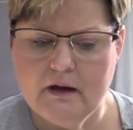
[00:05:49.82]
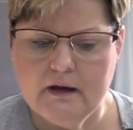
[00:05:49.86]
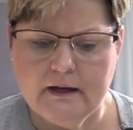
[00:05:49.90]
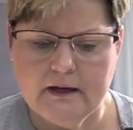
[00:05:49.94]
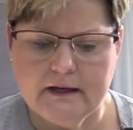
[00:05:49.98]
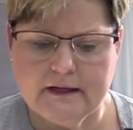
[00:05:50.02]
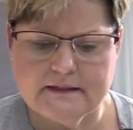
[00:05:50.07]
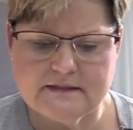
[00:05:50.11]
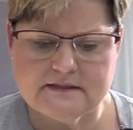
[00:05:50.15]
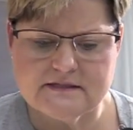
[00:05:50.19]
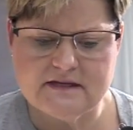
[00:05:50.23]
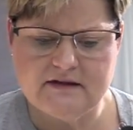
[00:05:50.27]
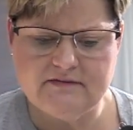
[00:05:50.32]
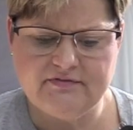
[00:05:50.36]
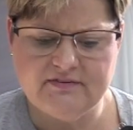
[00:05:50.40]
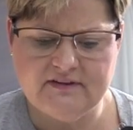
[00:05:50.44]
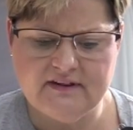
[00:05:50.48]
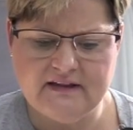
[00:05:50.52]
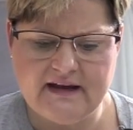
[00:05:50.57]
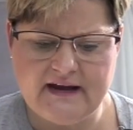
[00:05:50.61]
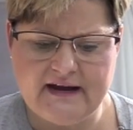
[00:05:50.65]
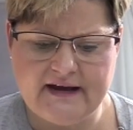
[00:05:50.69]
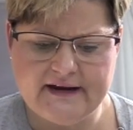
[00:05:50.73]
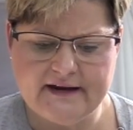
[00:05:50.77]

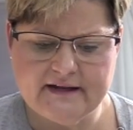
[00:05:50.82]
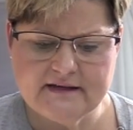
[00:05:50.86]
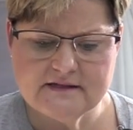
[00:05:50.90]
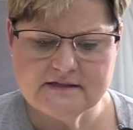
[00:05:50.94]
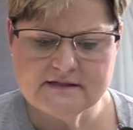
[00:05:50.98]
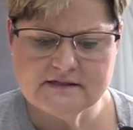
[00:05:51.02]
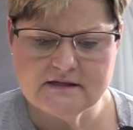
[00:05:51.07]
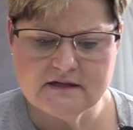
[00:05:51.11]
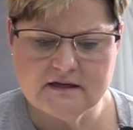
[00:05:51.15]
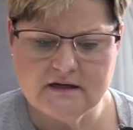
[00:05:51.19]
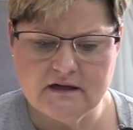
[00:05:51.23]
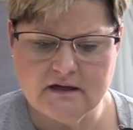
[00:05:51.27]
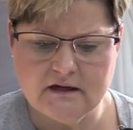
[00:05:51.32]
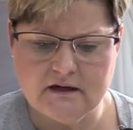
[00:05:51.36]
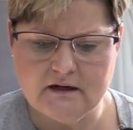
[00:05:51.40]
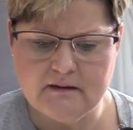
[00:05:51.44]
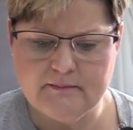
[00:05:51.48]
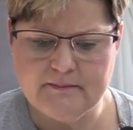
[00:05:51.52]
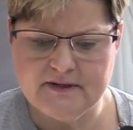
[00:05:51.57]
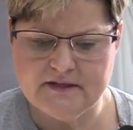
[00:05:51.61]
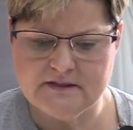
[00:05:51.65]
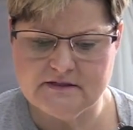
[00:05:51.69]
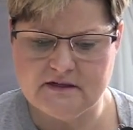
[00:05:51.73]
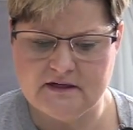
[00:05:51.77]
Encephalitis
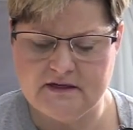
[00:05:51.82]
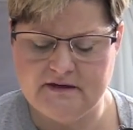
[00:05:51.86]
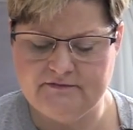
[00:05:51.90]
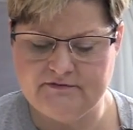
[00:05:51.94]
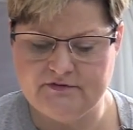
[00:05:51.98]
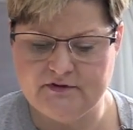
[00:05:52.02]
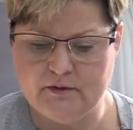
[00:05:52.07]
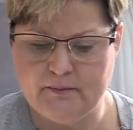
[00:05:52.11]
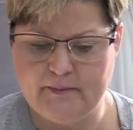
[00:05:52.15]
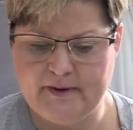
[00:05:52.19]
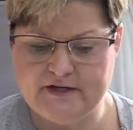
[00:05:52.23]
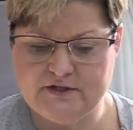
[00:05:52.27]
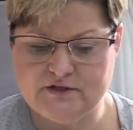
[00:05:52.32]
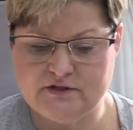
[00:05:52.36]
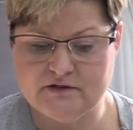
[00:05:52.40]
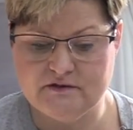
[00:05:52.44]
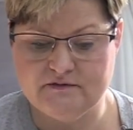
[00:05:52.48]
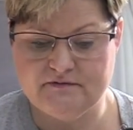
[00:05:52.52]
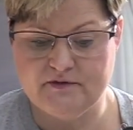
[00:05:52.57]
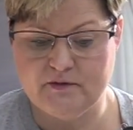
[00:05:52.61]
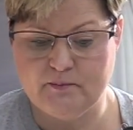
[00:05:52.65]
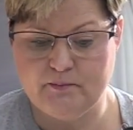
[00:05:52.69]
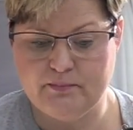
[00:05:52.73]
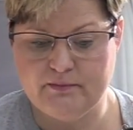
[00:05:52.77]
is an inflammation
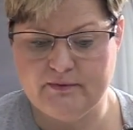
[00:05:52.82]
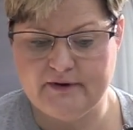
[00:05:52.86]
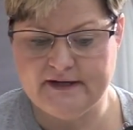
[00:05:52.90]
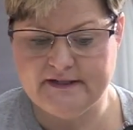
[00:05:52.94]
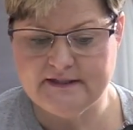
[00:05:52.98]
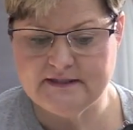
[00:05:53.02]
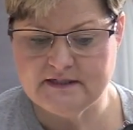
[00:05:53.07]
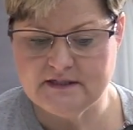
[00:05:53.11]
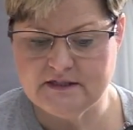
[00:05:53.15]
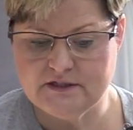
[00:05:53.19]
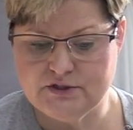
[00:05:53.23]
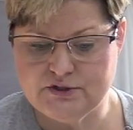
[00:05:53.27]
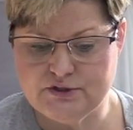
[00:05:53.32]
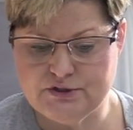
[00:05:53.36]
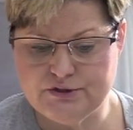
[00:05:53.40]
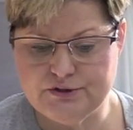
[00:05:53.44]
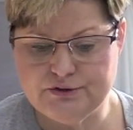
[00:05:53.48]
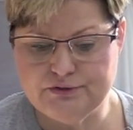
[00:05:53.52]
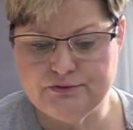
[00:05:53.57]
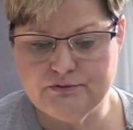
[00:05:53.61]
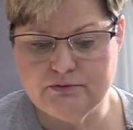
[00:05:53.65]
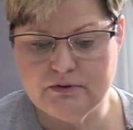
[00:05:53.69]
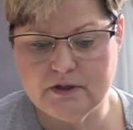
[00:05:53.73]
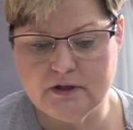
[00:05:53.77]
of the brain
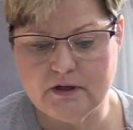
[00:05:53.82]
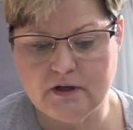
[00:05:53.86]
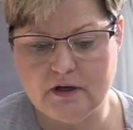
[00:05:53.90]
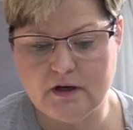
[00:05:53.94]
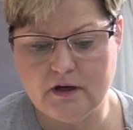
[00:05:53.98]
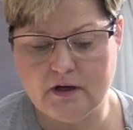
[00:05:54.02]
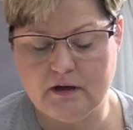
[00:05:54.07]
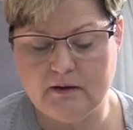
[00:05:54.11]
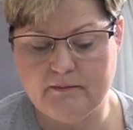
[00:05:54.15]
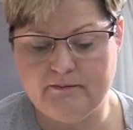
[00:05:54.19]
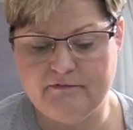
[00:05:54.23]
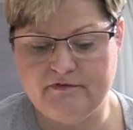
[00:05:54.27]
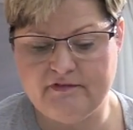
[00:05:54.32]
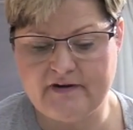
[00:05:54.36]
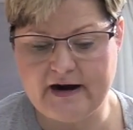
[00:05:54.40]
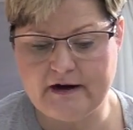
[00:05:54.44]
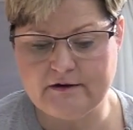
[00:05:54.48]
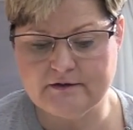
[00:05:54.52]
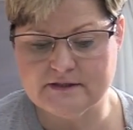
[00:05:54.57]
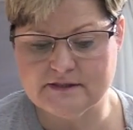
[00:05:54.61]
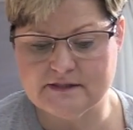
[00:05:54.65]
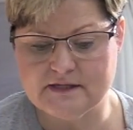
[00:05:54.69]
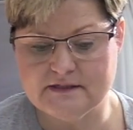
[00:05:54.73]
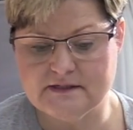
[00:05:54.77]
tissue.
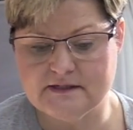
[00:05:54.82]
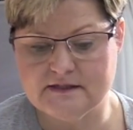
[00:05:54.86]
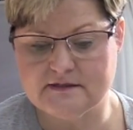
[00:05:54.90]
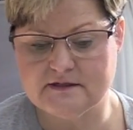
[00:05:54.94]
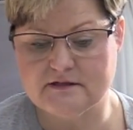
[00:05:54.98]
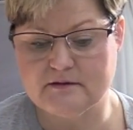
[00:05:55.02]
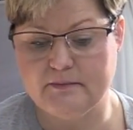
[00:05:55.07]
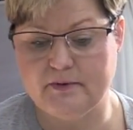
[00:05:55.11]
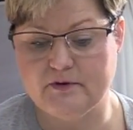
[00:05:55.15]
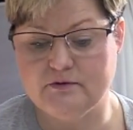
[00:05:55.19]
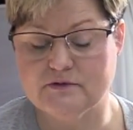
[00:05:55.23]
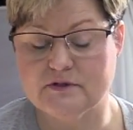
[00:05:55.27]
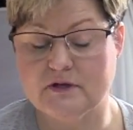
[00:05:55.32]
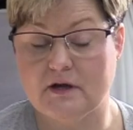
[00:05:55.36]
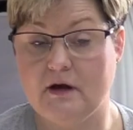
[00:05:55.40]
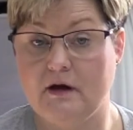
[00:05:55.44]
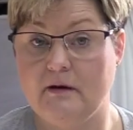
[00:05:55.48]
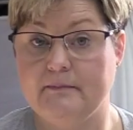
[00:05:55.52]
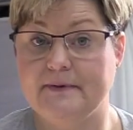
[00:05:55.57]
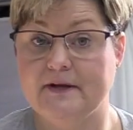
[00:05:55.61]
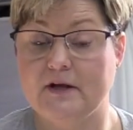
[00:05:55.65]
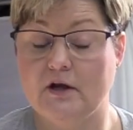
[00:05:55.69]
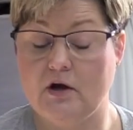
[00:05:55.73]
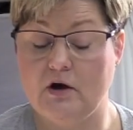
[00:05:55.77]
Viruses is the most
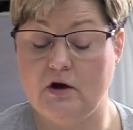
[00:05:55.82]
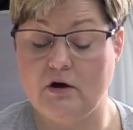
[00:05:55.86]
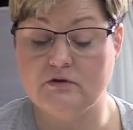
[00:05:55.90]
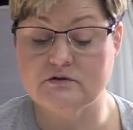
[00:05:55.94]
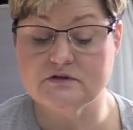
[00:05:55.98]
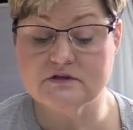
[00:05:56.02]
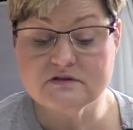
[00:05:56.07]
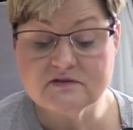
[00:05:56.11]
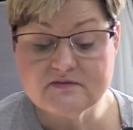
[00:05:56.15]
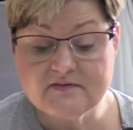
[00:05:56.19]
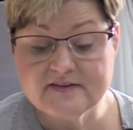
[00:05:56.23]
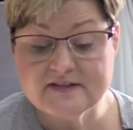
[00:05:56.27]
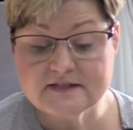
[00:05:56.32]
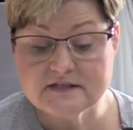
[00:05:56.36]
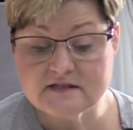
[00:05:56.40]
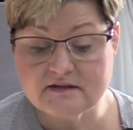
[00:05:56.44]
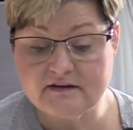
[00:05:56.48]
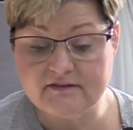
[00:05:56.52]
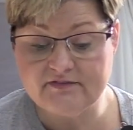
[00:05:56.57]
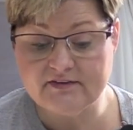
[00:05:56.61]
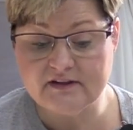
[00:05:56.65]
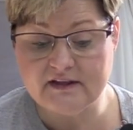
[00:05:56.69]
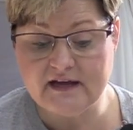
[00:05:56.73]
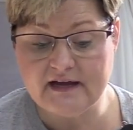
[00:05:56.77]
common cause of
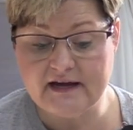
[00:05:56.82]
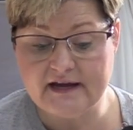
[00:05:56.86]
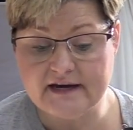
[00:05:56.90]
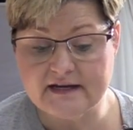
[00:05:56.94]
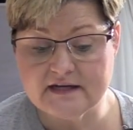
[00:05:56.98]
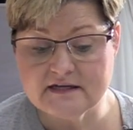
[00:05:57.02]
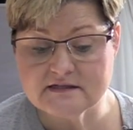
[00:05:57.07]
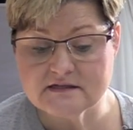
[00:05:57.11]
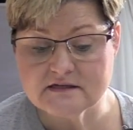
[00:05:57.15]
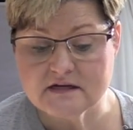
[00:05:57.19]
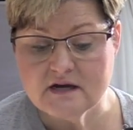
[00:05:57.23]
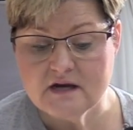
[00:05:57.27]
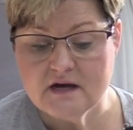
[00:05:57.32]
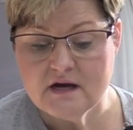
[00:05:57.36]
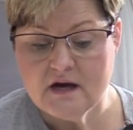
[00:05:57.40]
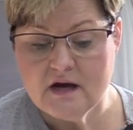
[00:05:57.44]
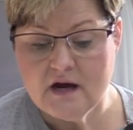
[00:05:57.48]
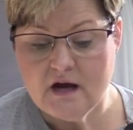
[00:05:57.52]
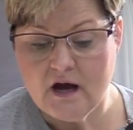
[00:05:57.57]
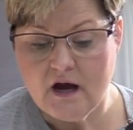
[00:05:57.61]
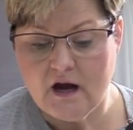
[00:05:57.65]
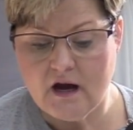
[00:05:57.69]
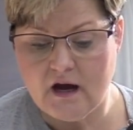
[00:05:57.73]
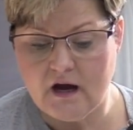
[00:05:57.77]
encephalitis.
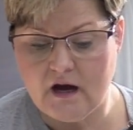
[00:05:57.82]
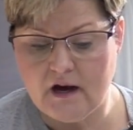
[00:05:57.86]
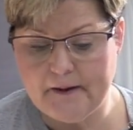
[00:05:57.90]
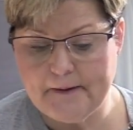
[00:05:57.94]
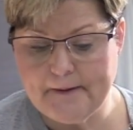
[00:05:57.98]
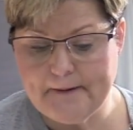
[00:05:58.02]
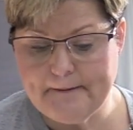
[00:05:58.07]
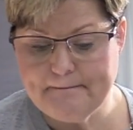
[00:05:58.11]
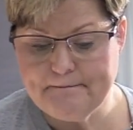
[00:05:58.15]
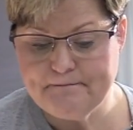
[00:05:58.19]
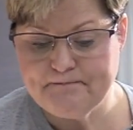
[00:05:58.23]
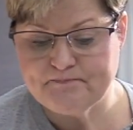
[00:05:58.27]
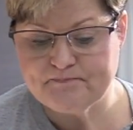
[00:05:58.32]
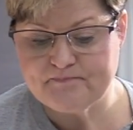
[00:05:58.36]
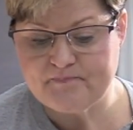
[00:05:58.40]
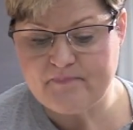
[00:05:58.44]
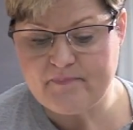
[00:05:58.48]
And